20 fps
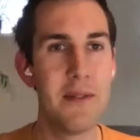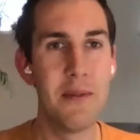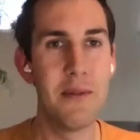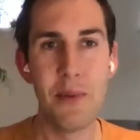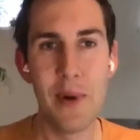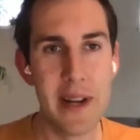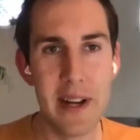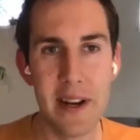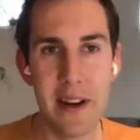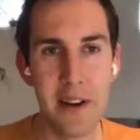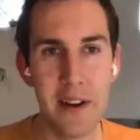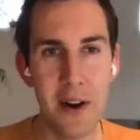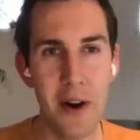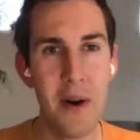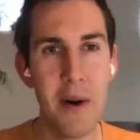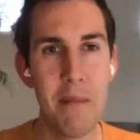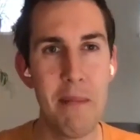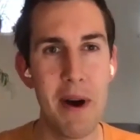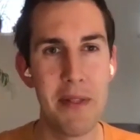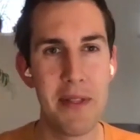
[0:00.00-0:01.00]
we didn't
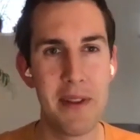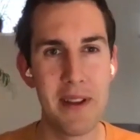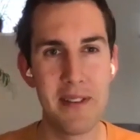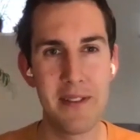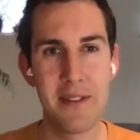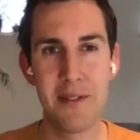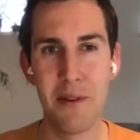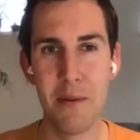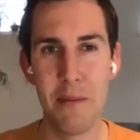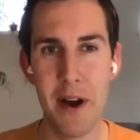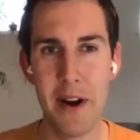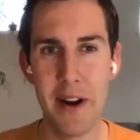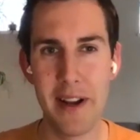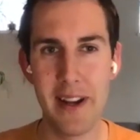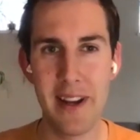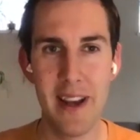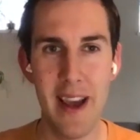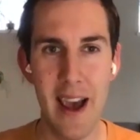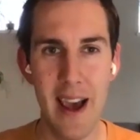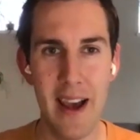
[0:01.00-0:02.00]
know about these
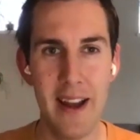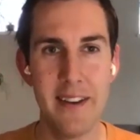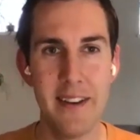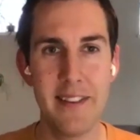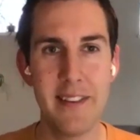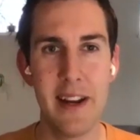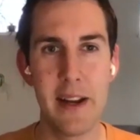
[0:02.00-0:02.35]
robotic hands,